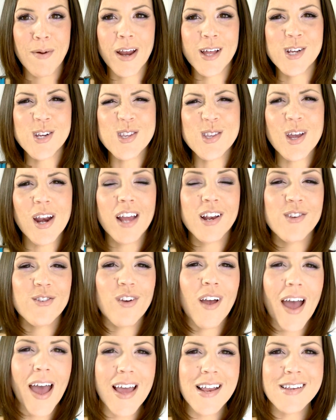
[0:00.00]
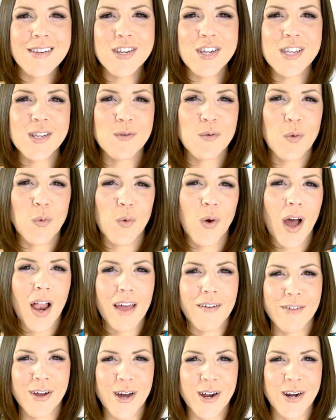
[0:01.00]
But I just thought I'd try, just while
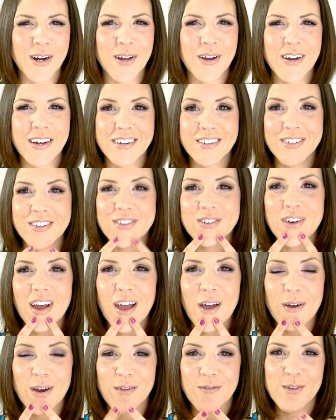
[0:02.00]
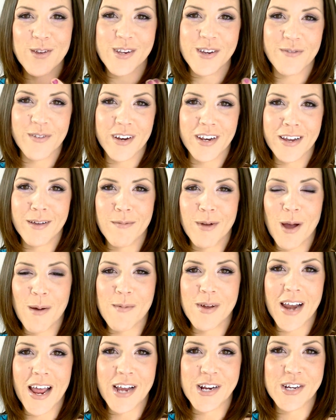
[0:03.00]
I've got it on, just try on a few different lip
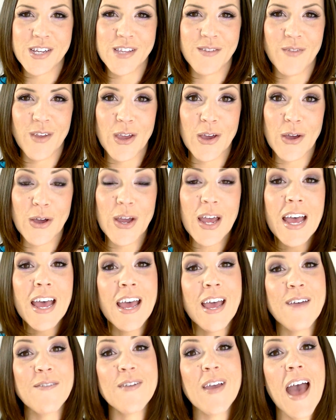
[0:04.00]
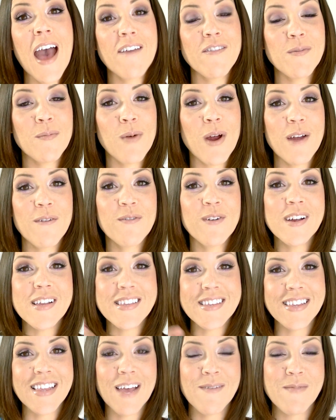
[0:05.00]
combinations for you. If you have a
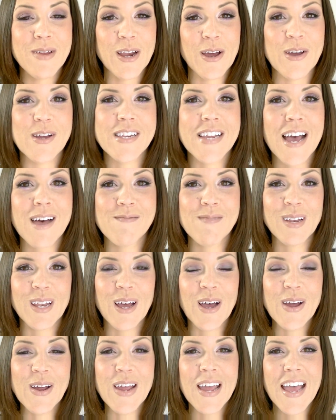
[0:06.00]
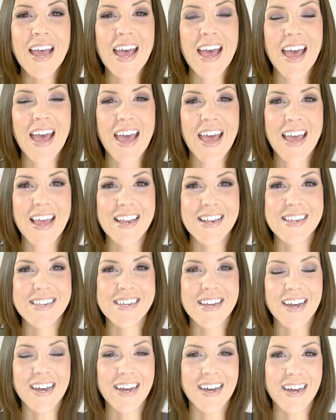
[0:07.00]
preference, let me know down below. And
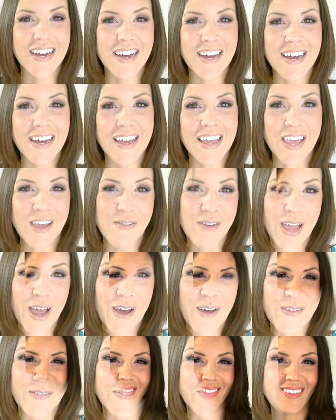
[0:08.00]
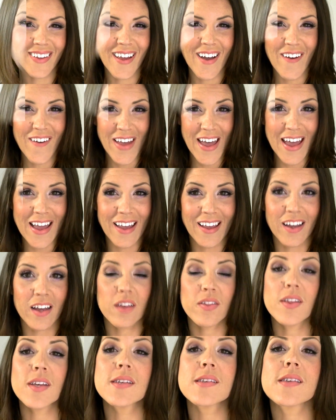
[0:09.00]
here we go.
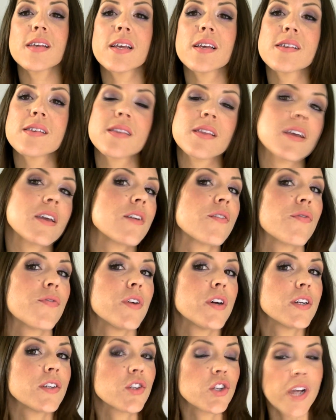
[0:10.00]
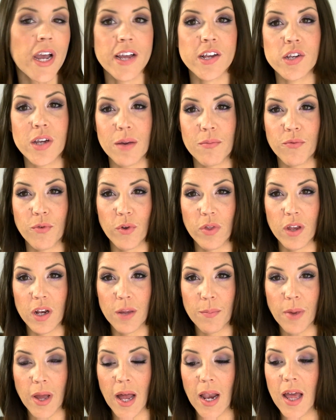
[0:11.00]
Okay, this is the first change up for the
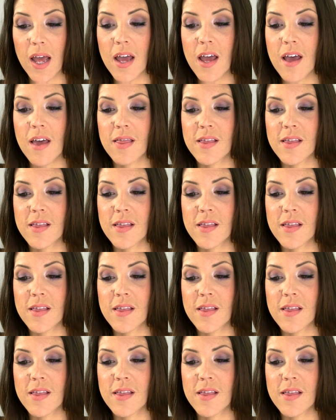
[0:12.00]
lip color.